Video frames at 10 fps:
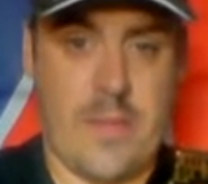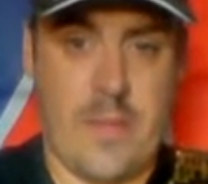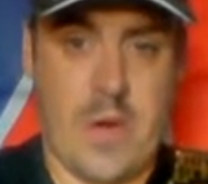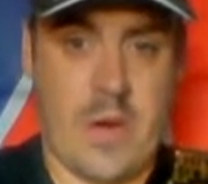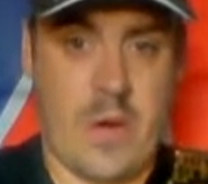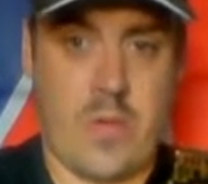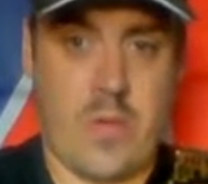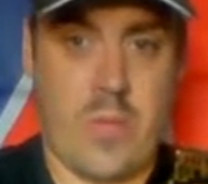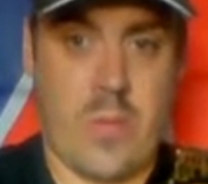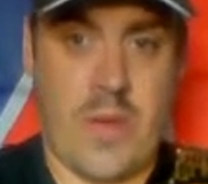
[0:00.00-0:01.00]
are on
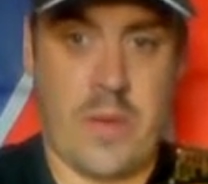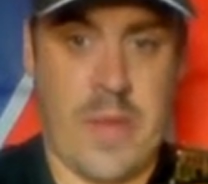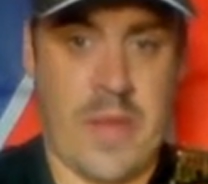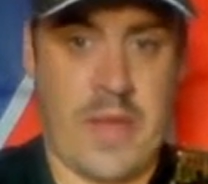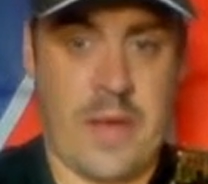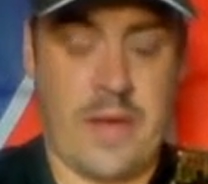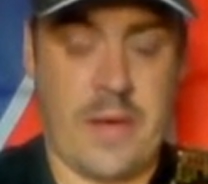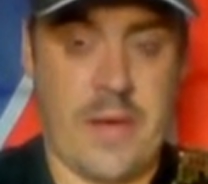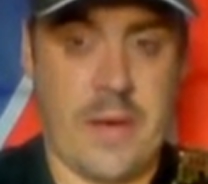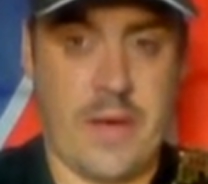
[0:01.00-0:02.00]
Wikipedia,
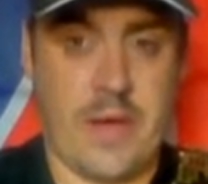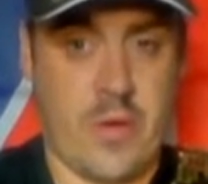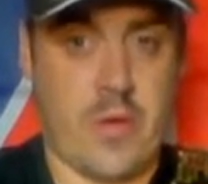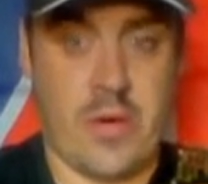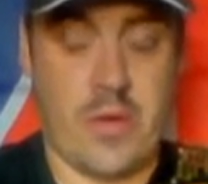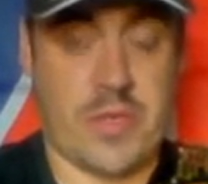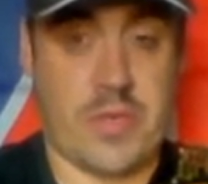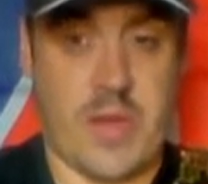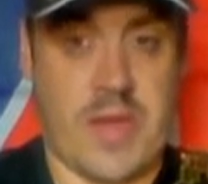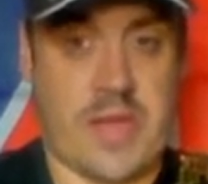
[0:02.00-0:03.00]
Google is
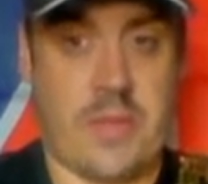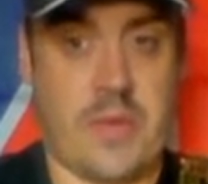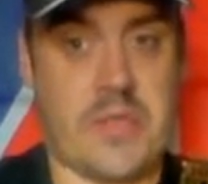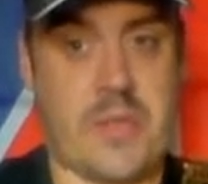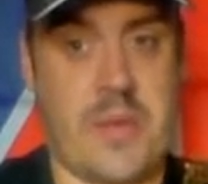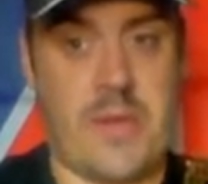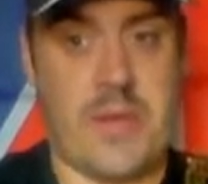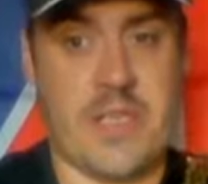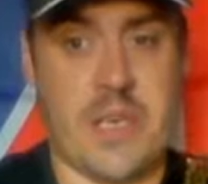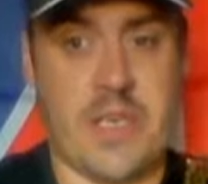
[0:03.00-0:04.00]
where I did most of my
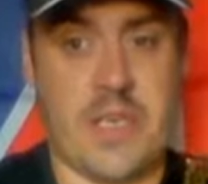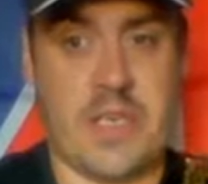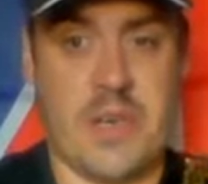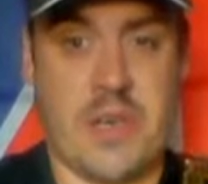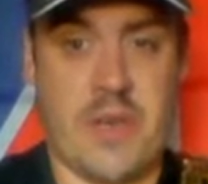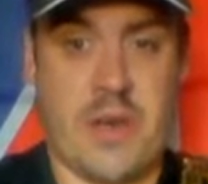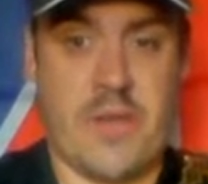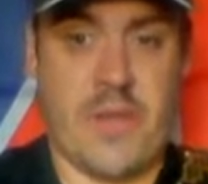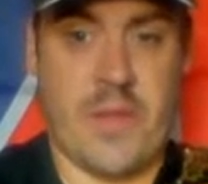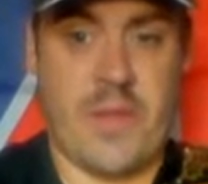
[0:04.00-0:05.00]
research
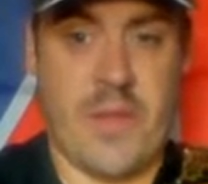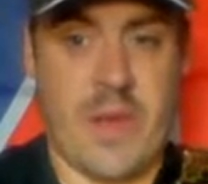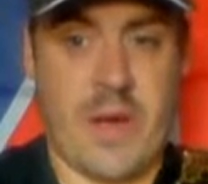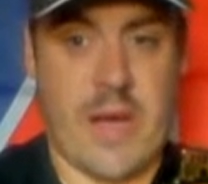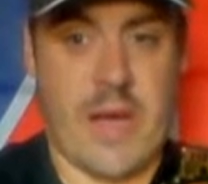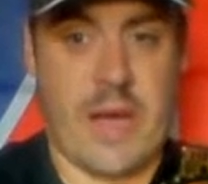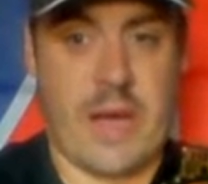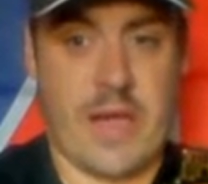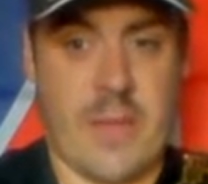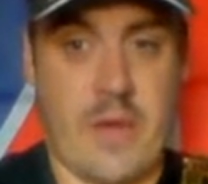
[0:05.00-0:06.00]
for the video. I can't
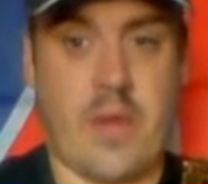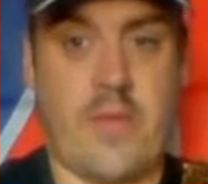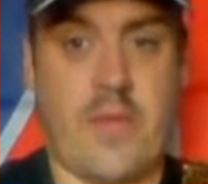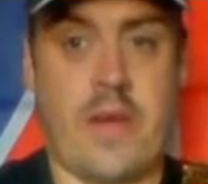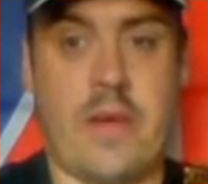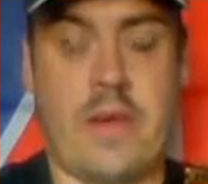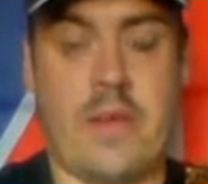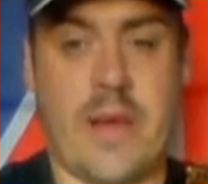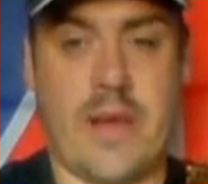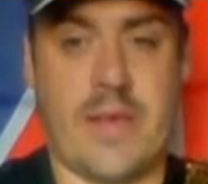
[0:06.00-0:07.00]
claim all of it,
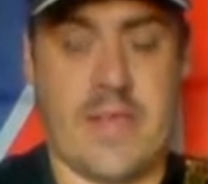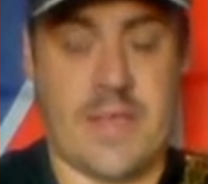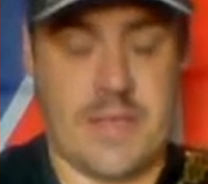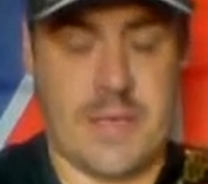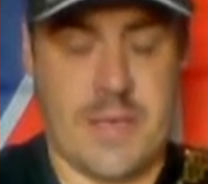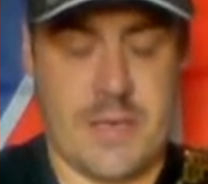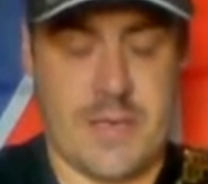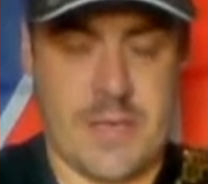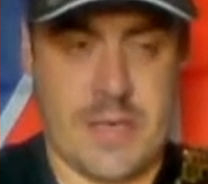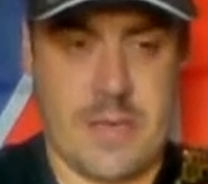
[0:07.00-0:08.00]
like I said,
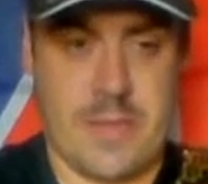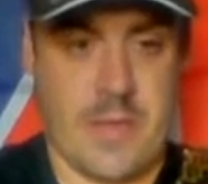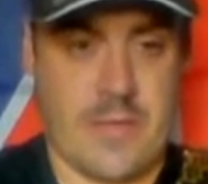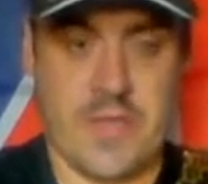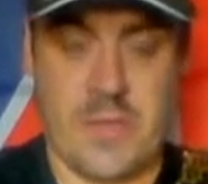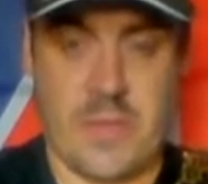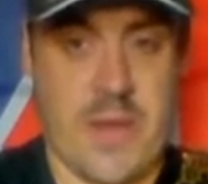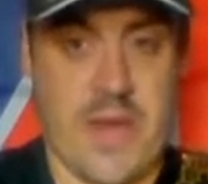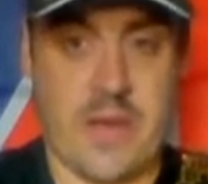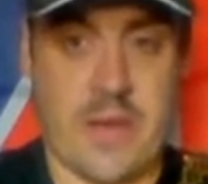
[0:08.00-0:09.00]
as off the top of
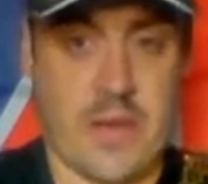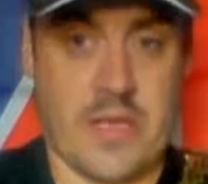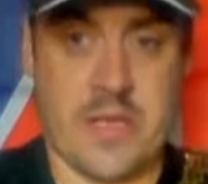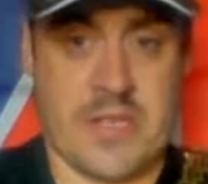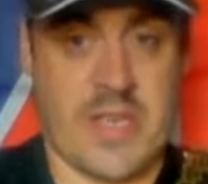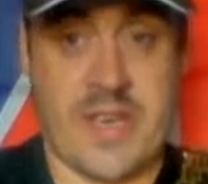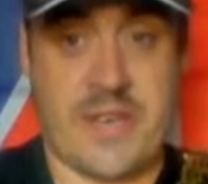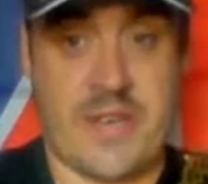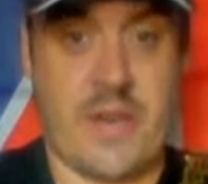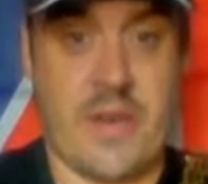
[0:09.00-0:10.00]
my head knowledge, because it
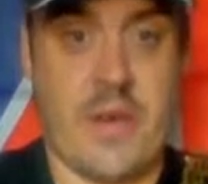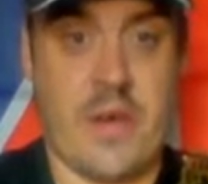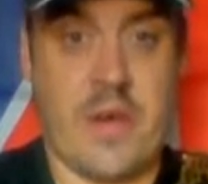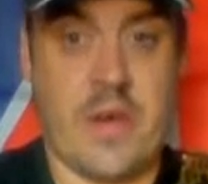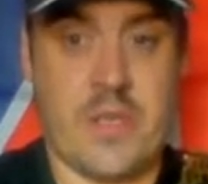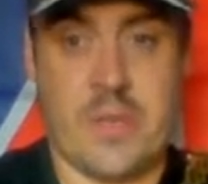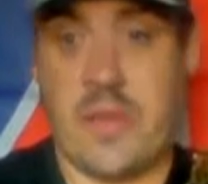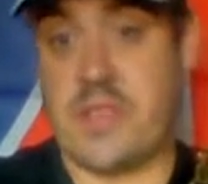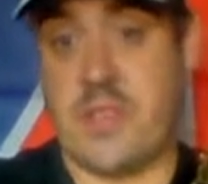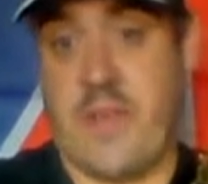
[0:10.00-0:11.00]
isn't. Some of
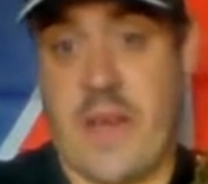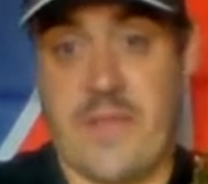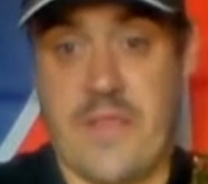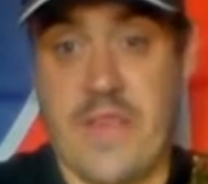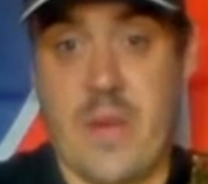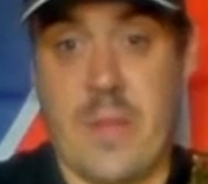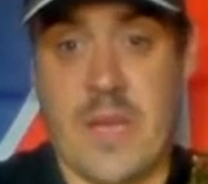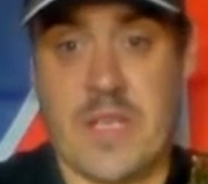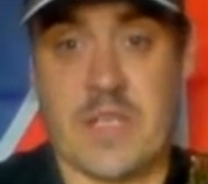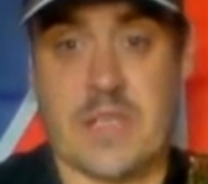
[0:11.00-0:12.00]
the stuff I have seen on
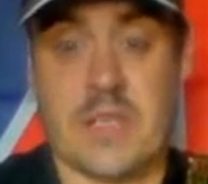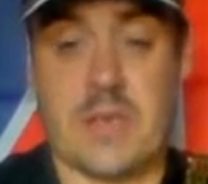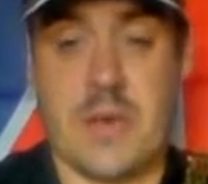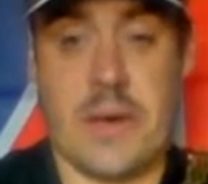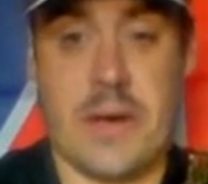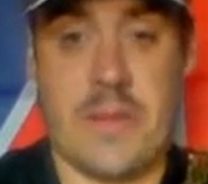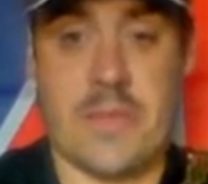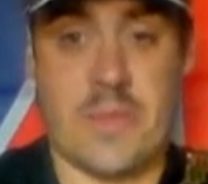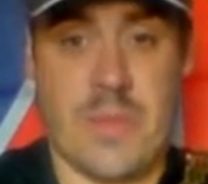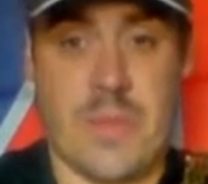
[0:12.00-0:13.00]
matches,
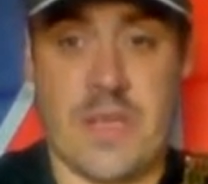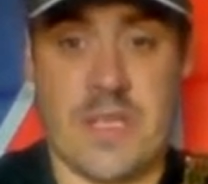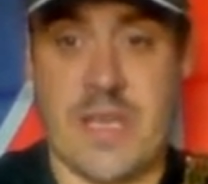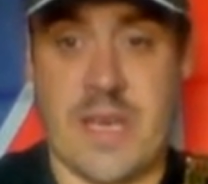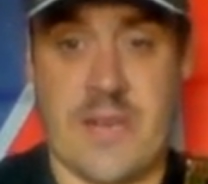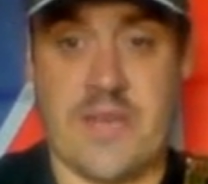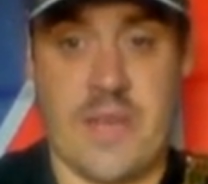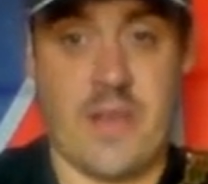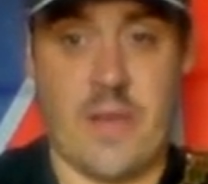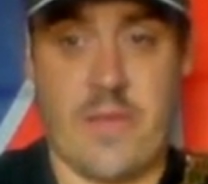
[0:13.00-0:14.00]
some of the matches I have
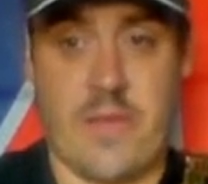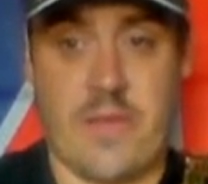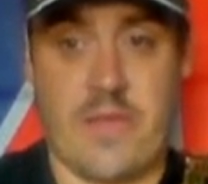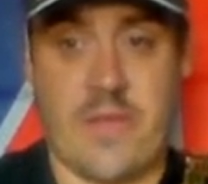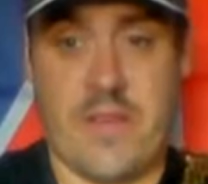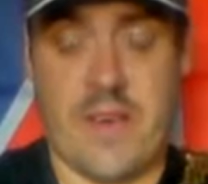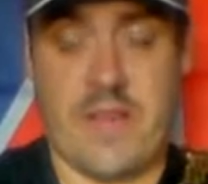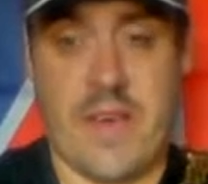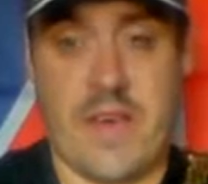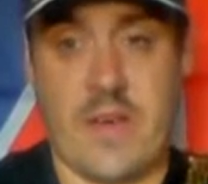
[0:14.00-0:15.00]
seen, for the tag
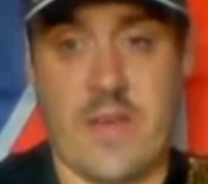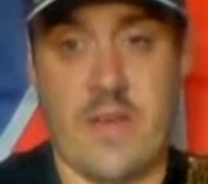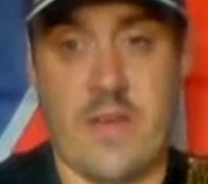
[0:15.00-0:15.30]
titles,